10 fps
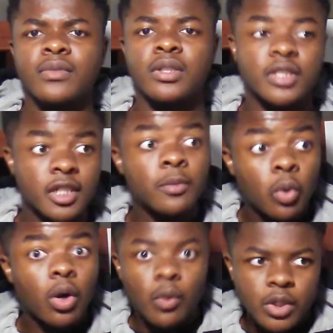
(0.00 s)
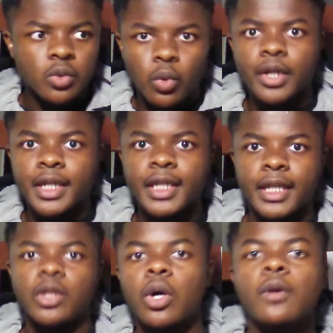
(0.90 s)
Some who are working
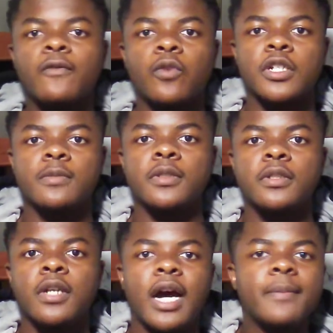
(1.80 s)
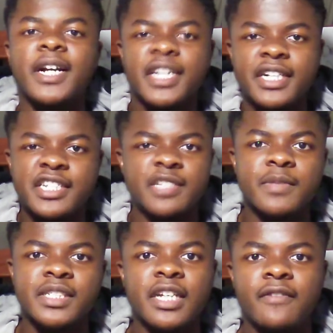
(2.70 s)
in law enforcement. I'm not going to
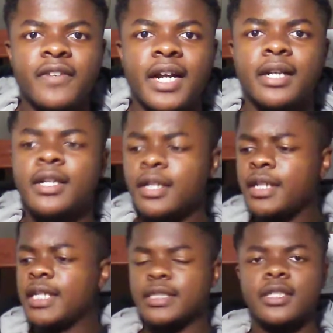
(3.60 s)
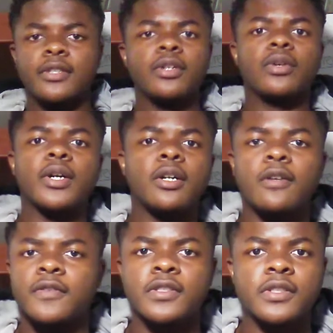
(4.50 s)
dismiss that fact. Yes, there are great
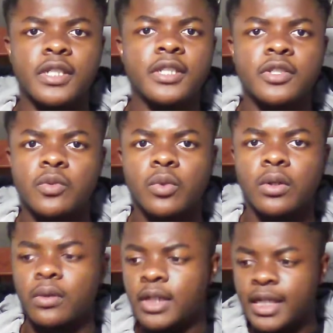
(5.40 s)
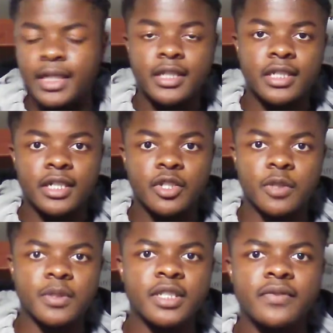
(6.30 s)
officers in this world, in this country
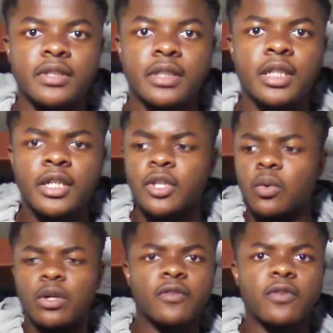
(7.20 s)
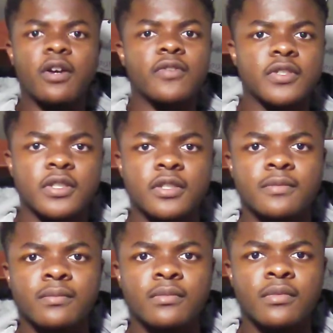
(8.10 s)
specifically. They're wonderful officers.
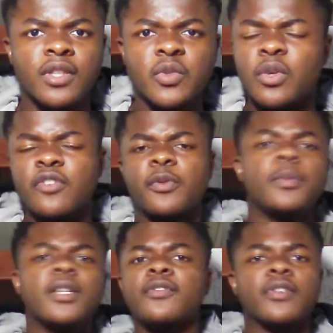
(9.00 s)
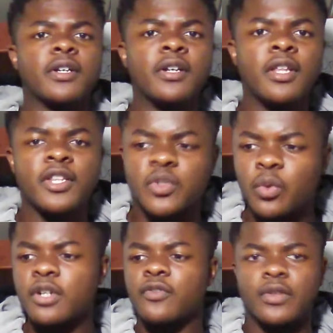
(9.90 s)
There's wonderful people everywhere. There's
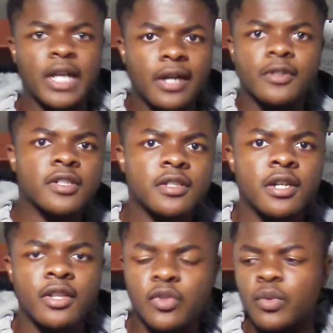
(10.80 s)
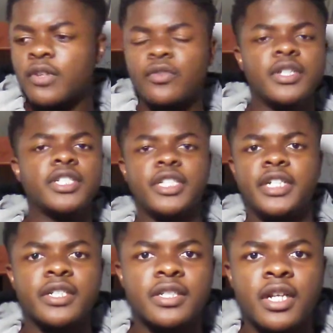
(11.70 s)
wonderful doctors. There's wonderful
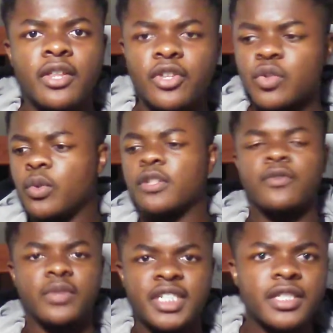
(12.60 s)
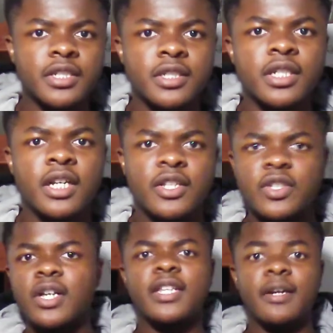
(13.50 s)
engineers. There's wonderful teachers. There's
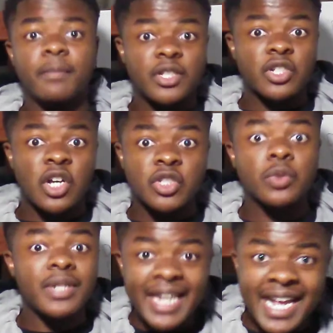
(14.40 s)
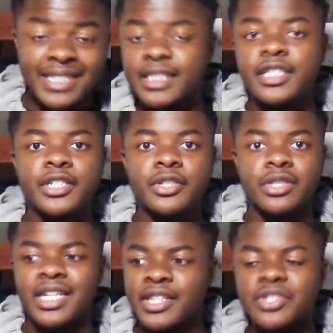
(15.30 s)
all that. But there's also nasty
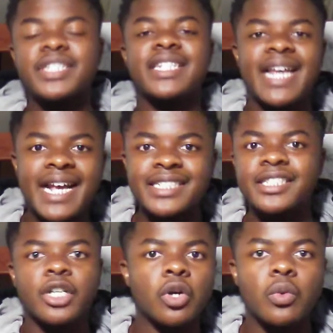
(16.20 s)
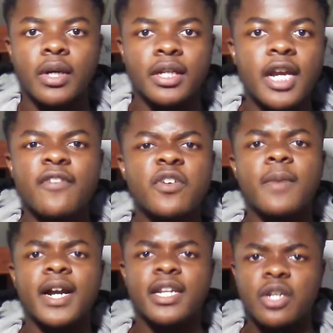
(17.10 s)
teachers. There's nasty co-work.
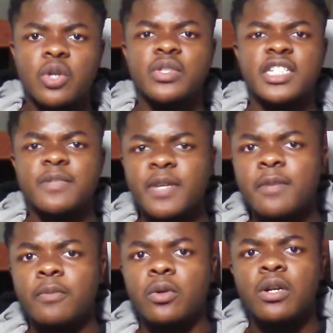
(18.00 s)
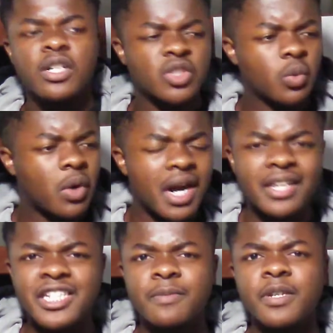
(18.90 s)
Everybody knows these people. So why are
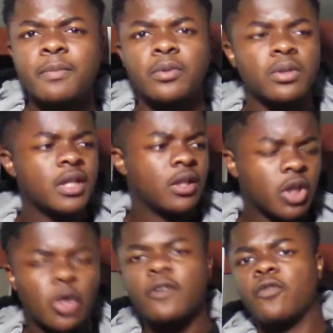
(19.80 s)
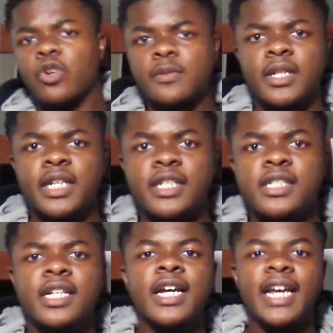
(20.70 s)
these people, law enforcement that
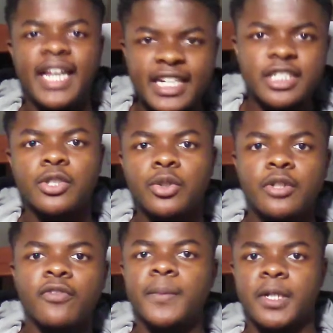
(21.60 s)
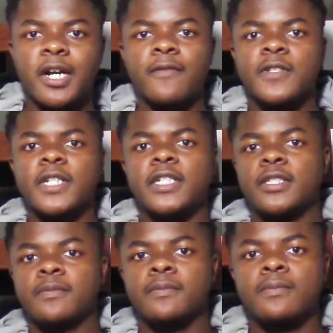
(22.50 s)
is, excluded from the conversation?